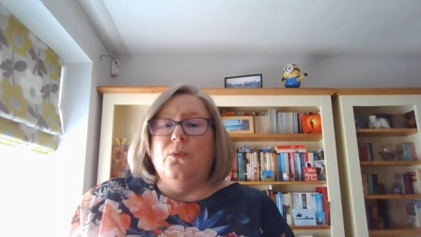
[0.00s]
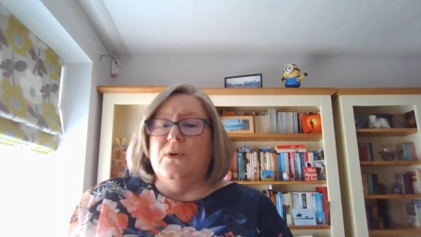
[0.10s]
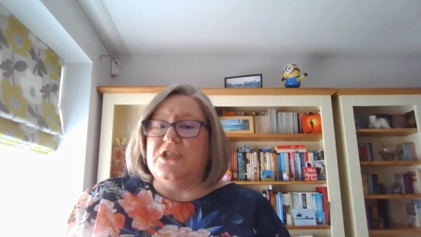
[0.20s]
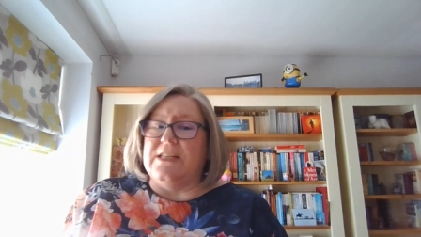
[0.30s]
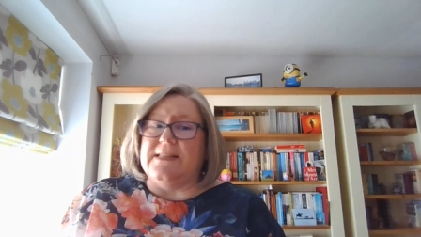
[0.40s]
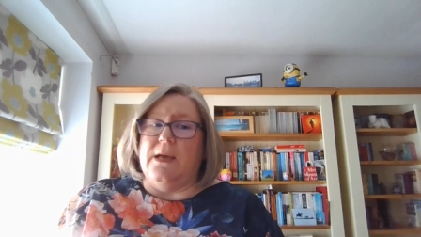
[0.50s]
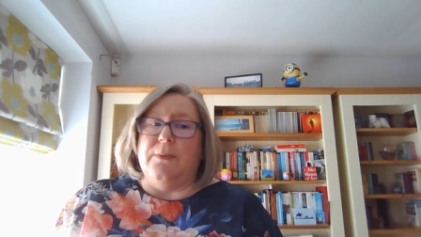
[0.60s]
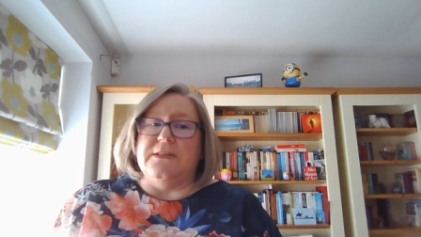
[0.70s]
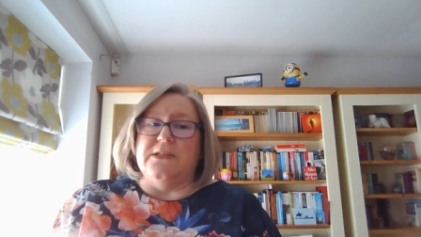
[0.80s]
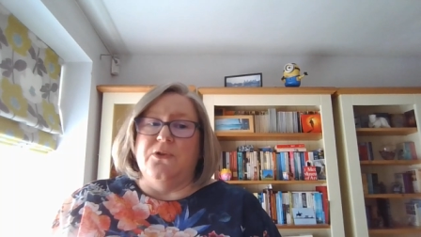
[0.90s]
witch hunts
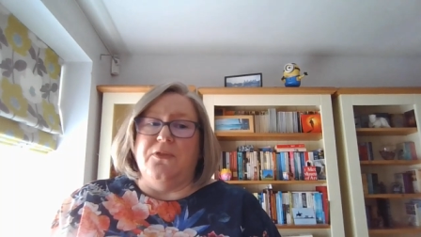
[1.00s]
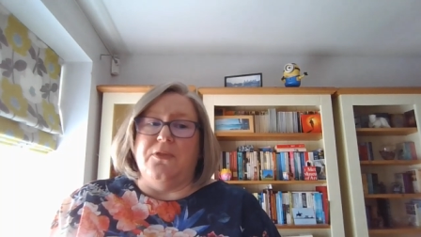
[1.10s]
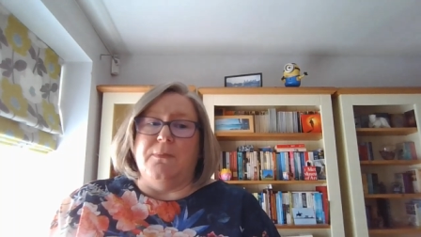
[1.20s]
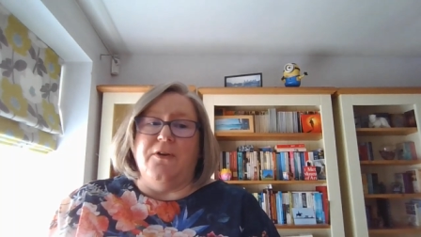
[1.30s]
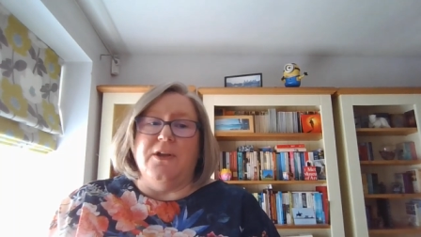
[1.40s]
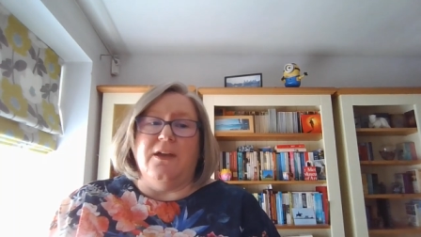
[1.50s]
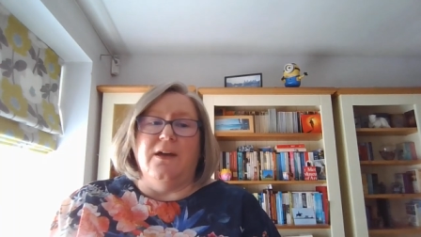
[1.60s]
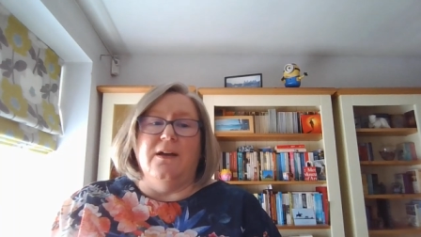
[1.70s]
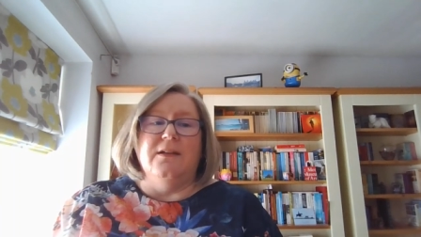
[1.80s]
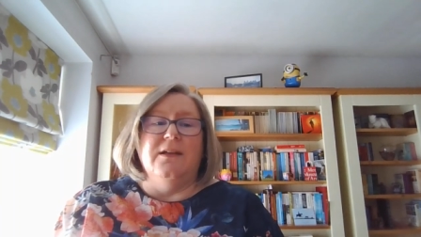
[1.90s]
happened in North
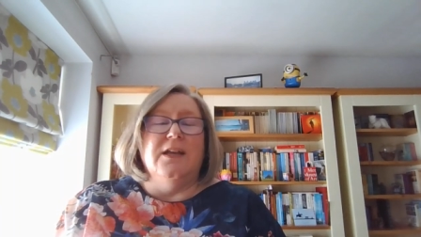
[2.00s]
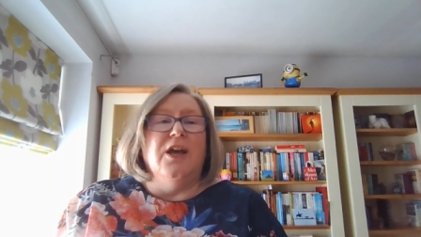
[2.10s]
America,